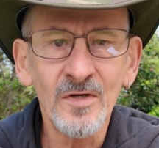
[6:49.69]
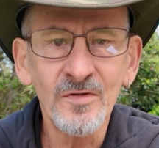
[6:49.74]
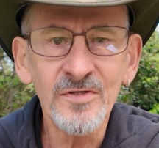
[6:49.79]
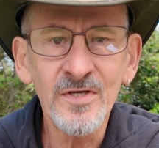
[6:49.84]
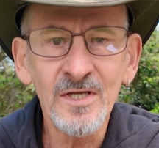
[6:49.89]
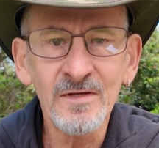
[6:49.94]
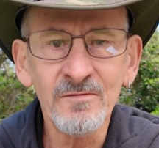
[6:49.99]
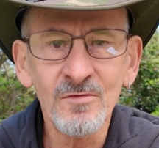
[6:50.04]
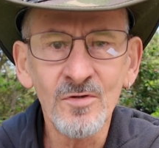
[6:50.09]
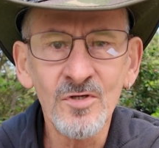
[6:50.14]
I'll
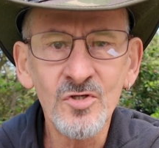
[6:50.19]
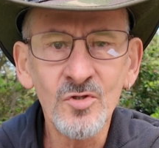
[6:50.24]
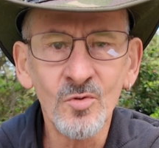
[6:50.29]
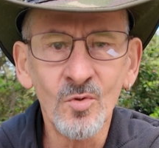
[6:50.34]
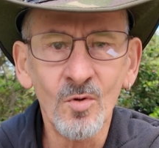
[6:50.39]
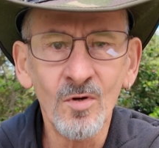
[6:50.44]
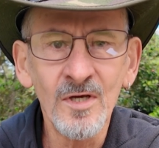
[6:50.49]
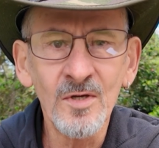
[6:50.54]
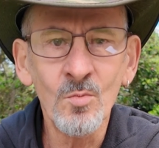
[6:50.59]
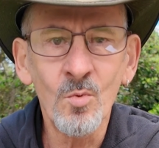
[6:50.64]
tell you very
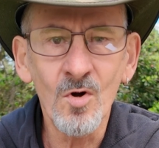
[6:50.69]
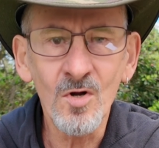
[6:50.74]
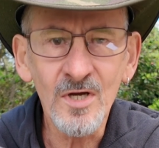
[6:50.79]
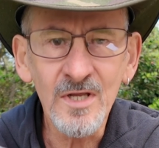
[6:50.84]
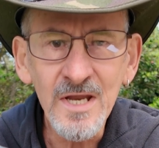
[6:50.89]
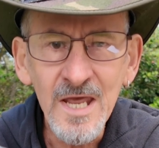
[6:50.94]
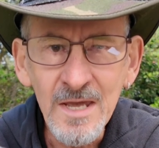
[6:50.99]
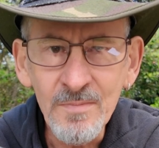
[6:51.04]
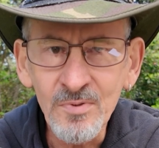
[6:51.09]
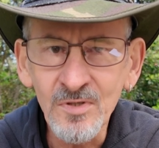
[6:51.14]
shortly what
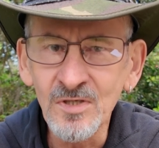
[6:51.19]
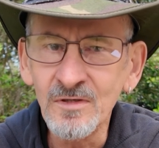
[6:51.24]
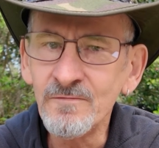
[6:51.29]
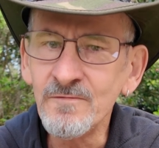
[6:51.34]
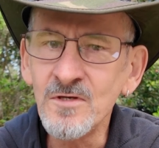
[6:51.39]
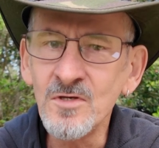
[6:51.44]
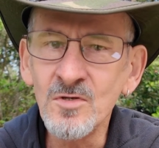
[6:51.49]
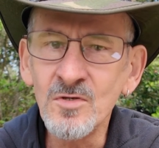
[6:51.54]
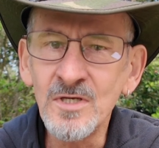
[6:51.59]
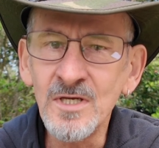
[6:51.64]
can happen
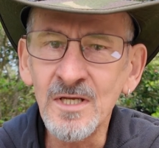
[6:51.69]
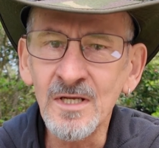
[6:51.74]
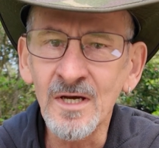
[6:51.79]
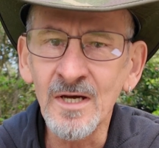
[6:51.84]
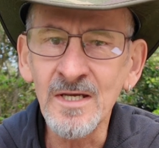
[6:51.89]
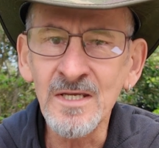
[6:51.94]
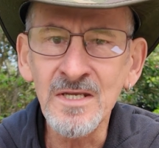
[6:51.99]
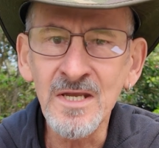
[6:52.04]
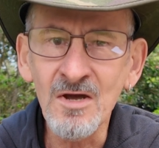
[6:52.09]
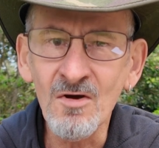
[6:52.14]
if you get
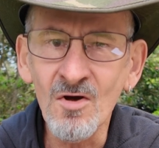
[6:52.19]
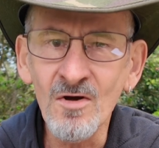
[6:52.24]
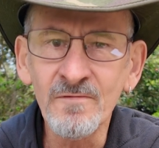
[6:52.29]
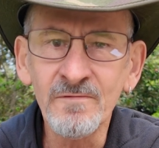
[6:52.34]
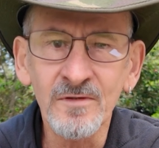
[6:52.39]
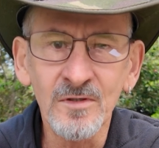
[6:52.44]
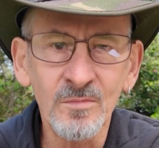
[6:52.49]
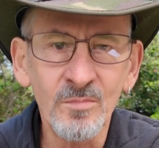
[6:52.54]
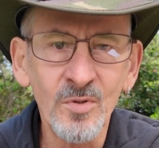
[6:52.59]
a narrow fit